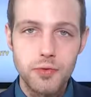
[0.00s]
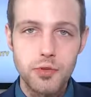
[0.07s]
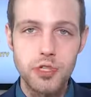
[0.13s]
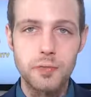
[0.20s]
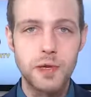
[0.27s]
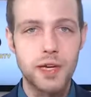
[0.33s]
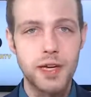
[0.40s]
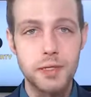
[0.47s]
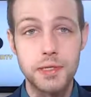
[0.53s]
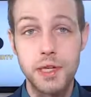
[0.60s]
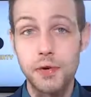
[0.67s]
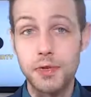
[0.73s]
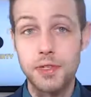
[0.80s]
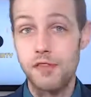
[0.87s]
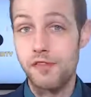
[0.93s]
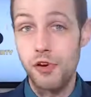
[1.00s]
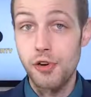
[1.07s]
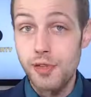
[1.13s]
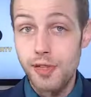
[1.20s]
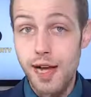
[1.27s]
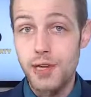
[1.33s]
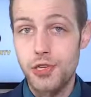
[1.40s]
was because there was a
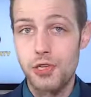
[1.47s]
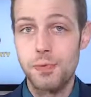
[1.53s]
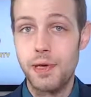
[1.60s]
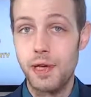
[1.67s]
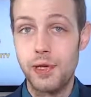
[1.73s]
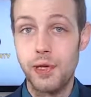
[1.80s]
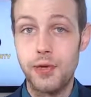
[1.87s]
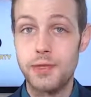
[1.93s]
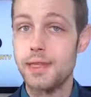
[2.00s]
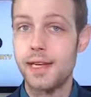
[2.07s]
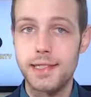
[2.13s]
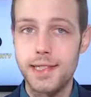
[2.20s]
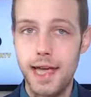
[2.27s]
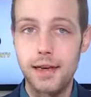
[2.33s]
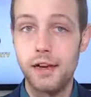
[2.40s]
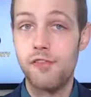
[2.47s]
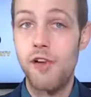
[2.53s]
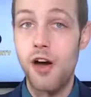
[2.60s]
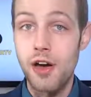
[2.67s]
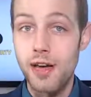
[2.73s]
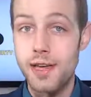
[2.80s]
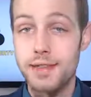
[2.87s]
fertilizer being used that contained a
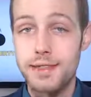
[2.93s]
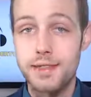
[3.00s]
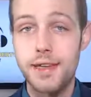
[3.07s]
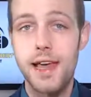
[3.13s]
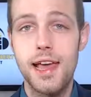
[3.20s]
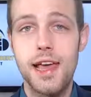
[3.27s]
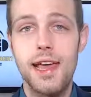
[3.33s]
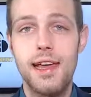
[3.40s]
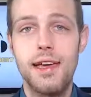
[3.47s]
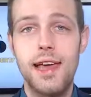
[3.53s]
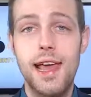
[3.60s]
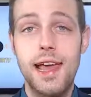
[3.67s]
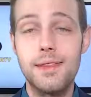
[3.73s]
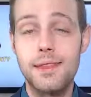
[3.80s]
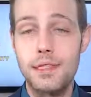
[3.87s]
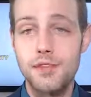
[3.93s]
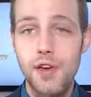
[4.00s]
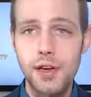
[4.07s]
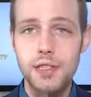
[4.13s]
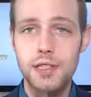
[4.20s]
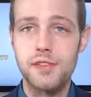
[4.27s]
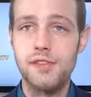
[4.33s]
fungus. And this
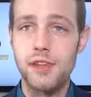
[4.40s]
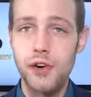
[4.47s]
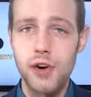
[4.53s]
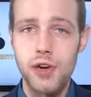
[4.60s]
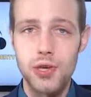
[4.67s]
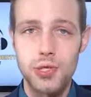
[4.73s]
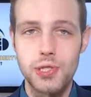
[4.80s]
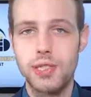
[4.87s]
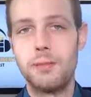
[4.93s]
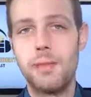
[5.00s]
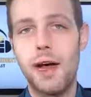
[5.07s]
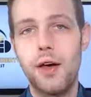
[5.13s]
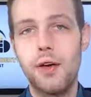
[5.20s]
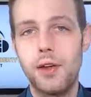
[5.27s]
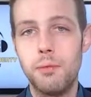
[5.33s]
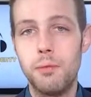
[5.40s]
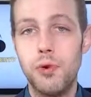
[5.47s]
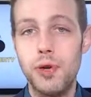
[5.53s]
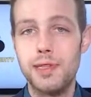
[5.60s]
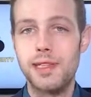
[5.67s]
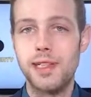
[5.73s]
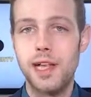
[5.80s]
fungus flourished in the mild and
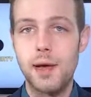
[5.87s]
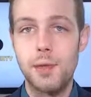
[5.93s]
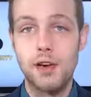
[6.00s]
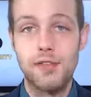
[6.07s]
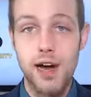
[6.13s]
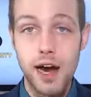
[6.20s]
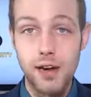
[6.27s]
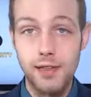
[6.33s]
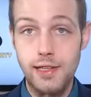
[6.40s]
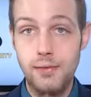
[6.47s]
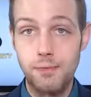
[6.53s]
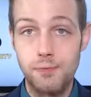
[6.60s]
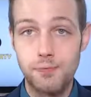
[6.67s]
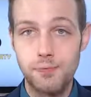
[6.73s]
moist climate of Ireland.